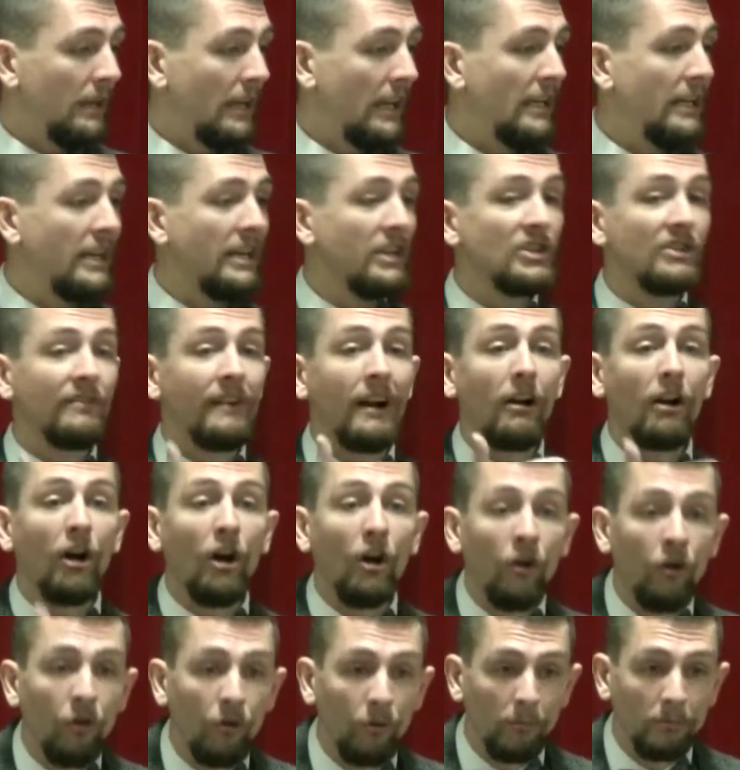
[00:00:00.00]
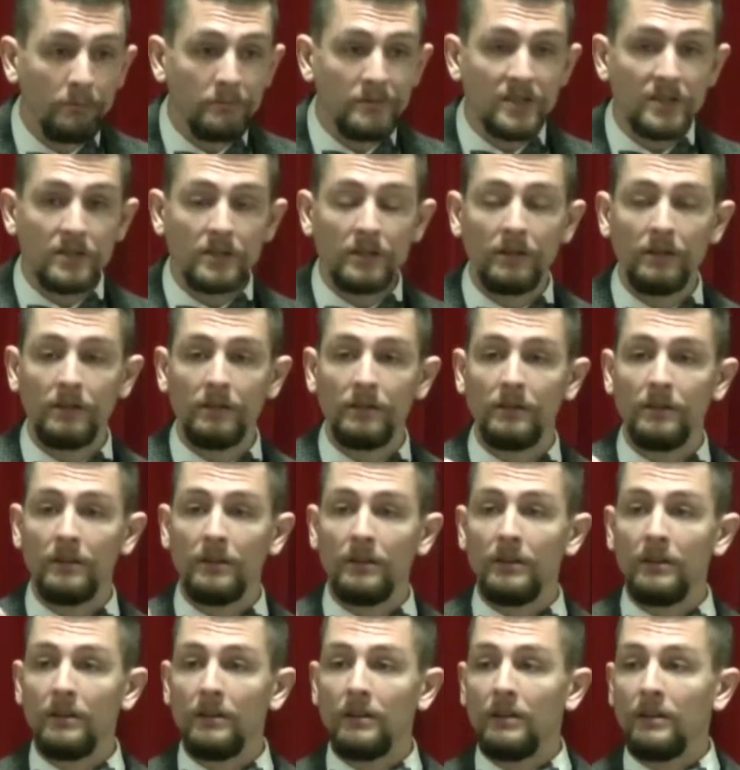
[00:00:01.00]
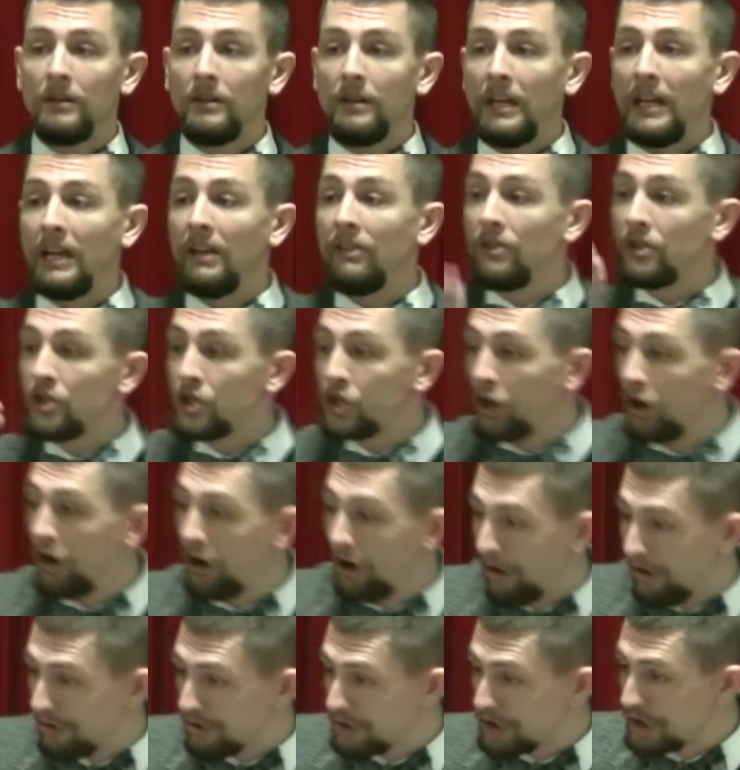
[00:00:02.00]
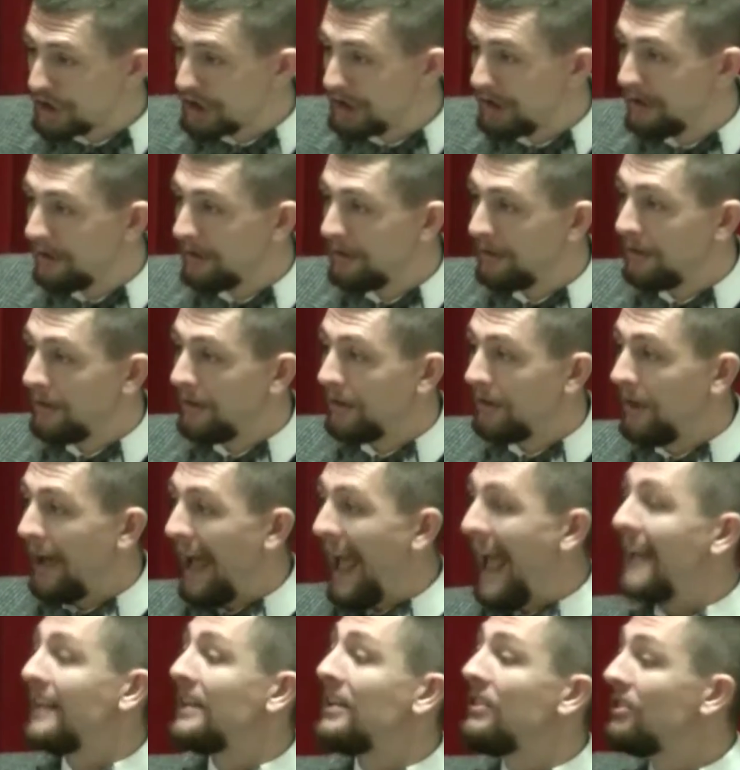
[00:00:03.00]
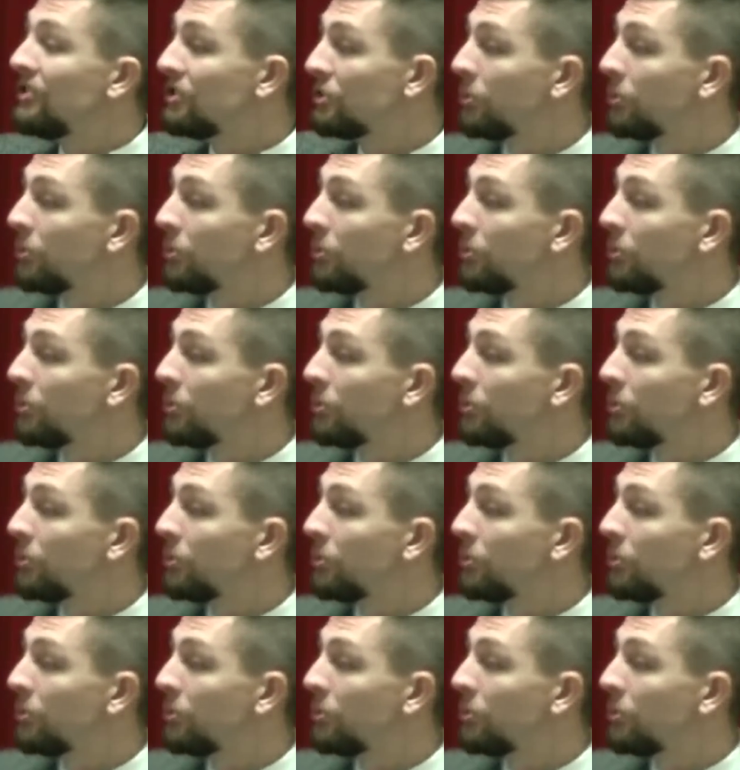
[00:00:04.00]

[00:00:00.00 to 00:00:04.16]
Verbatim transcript: in each of our homes, in the church, and in